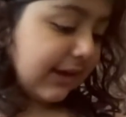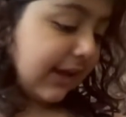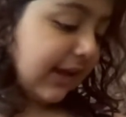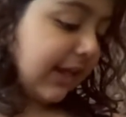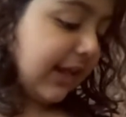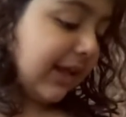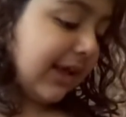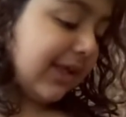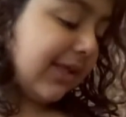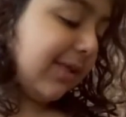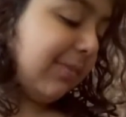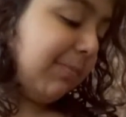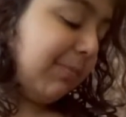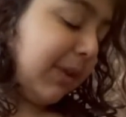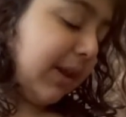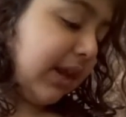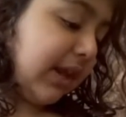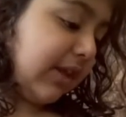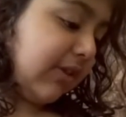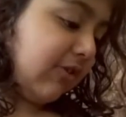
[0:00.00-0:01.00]
I like
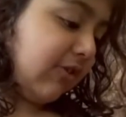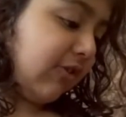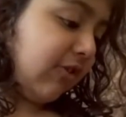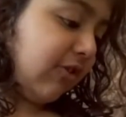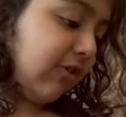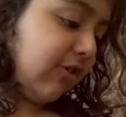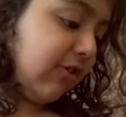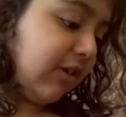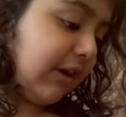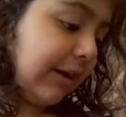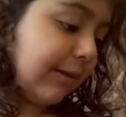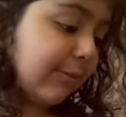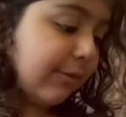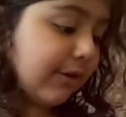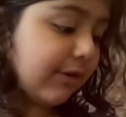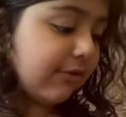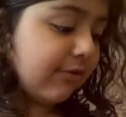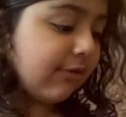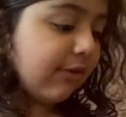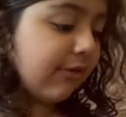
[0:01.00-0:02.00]
spinach. I want
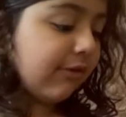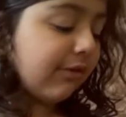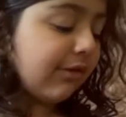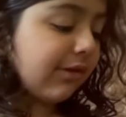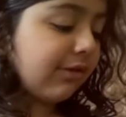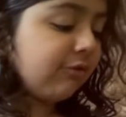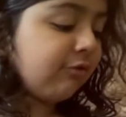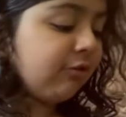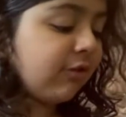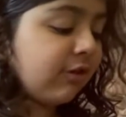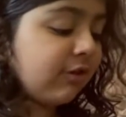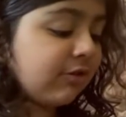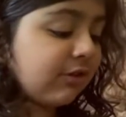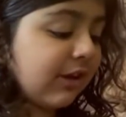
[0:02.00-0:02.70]
to grow strong.